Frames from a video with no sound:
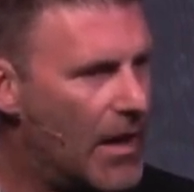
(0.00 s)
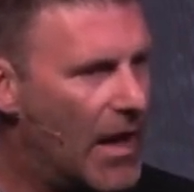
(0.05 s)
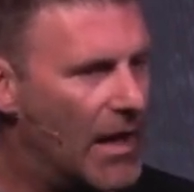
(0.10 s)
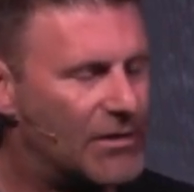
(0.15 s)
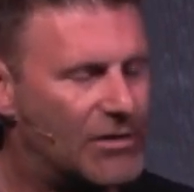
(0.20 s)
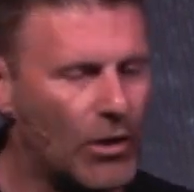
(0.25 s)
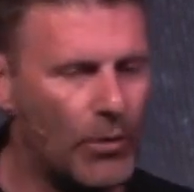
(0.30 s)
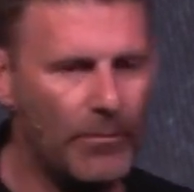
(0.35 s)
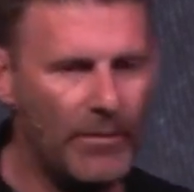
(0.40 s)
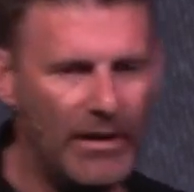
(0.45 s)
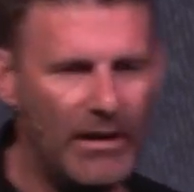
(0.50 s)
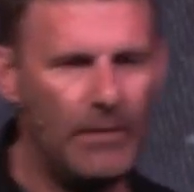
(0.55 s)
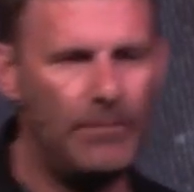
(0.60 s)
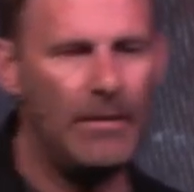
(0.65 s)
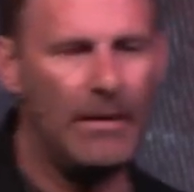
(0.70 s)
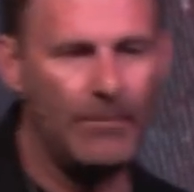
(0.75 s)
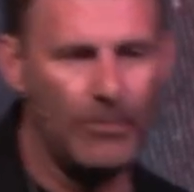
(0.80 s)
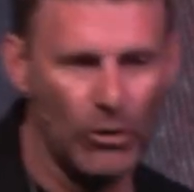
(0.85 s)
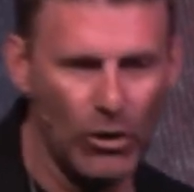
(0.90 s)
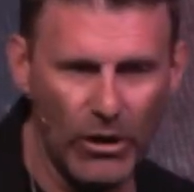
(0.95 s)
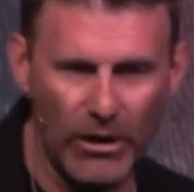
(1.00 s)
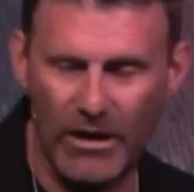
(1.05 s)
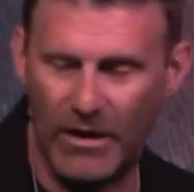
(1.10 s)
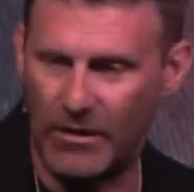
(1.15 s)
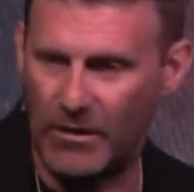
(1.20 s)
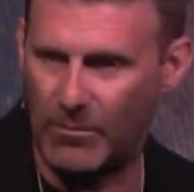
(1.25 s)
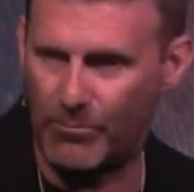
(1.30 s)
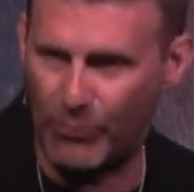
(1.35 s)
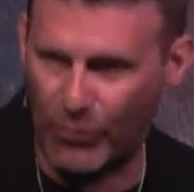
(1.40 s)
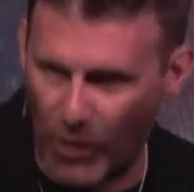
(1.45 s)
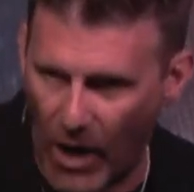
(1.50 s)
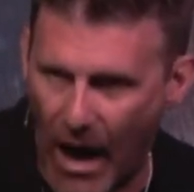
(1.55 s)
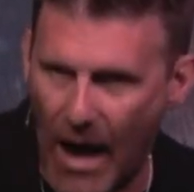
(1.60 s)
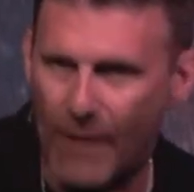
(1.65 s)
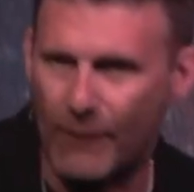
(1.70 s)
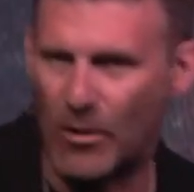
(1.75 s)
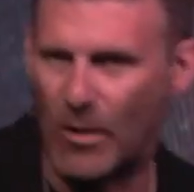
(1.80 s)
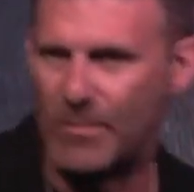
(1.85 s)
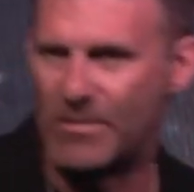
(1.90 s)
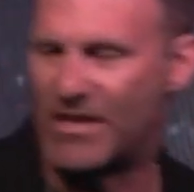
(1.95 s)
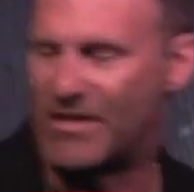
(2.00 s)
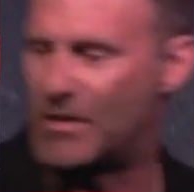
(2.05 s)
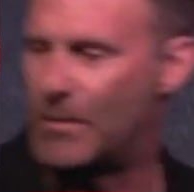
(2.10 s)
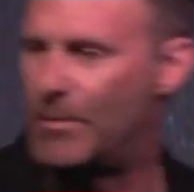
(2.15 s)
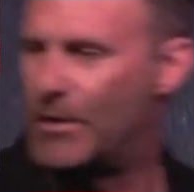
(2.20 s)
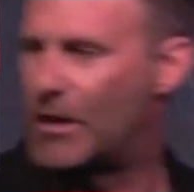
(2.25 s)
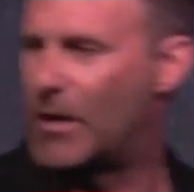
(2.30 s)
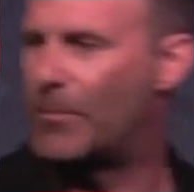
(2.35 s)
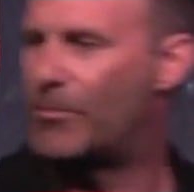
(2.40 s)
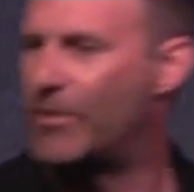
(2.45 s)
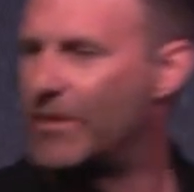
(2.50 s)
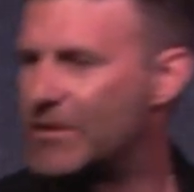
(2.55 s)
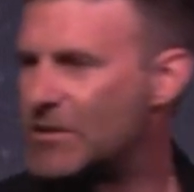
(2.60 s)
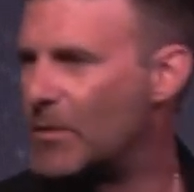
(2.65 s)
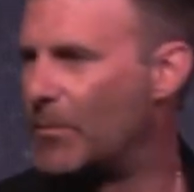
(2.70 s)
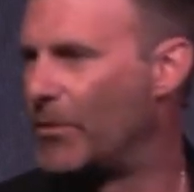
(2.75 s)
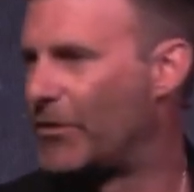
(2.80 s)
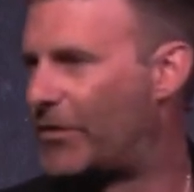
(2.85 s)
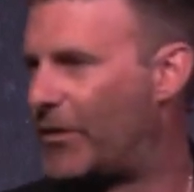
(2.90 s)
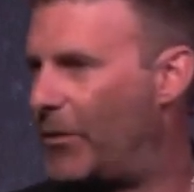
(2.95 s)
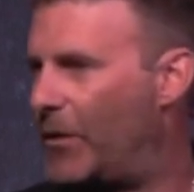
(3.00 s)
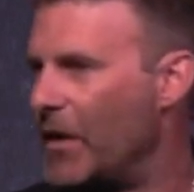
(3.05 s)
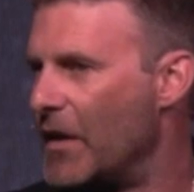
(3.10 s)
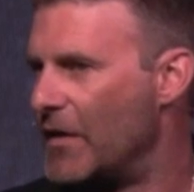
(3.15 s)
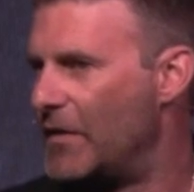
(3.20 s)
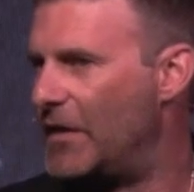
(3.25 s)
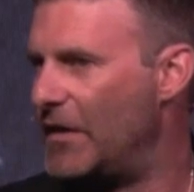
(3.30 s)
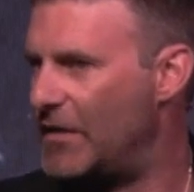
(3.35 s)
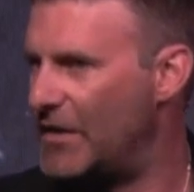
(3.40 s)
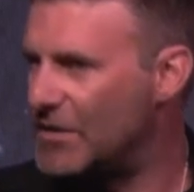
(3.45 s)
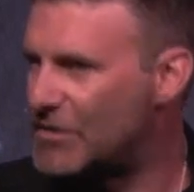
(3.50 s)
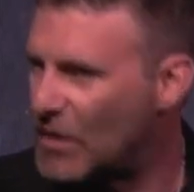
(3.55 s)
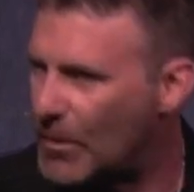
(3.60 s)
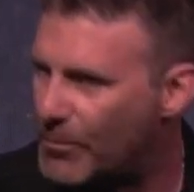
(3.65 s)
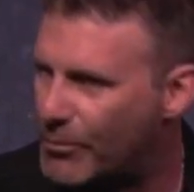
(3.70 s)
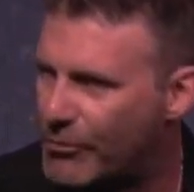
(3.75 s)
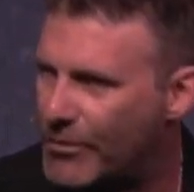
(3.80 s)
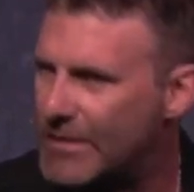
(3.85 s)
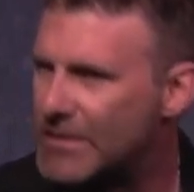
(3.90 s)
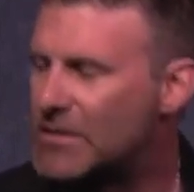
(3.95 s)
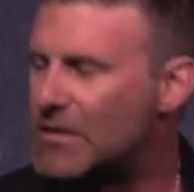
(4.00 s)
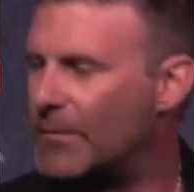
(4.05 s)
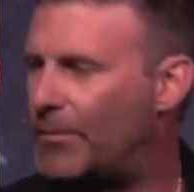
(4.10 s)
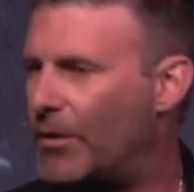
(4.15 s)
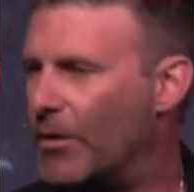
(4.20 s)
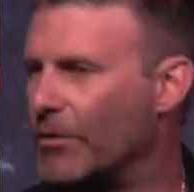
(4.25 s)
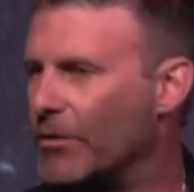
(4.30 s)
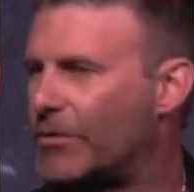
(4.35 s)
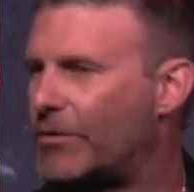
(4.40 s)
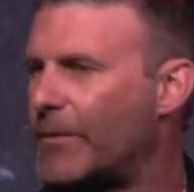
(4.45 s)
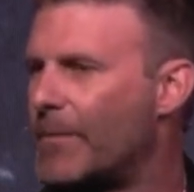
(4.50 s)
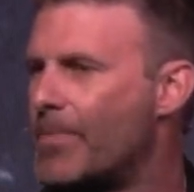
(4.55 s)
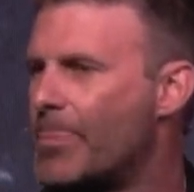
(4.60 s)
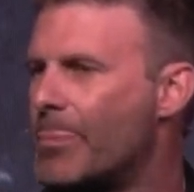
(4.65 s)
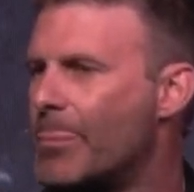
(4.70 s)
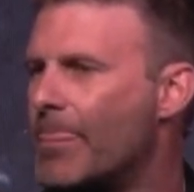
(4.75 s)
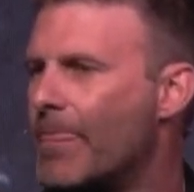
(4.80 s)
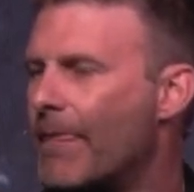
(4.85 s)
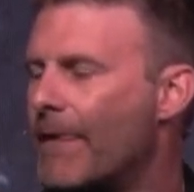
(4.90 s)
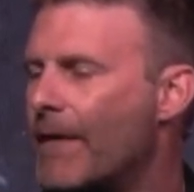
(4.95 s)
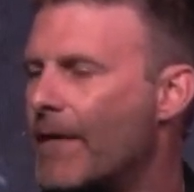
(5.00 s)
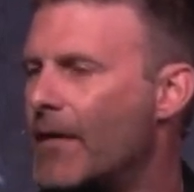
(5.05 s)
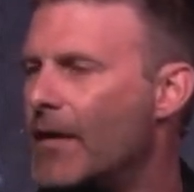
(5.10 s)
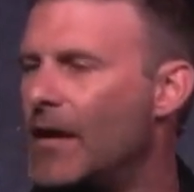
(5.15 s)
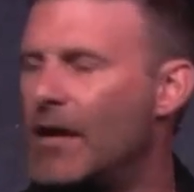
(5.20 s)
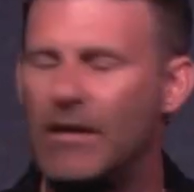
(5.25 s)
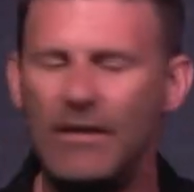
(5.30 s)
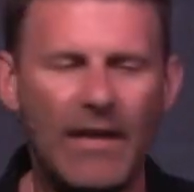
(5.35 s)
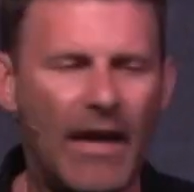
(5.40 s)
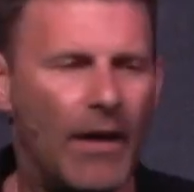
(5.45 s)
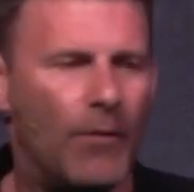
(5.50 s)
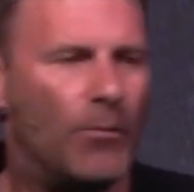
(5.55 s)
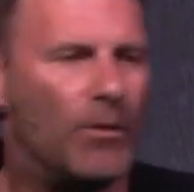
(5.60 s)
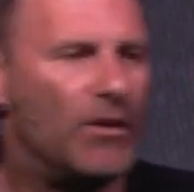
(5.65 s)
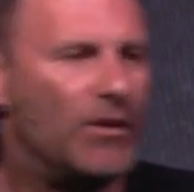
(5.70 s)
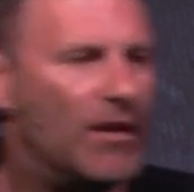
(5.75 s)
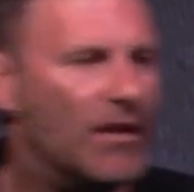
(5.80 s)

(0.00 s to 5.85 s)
And so many people look at Proverbs as a book of principles. These are principles. Yet when you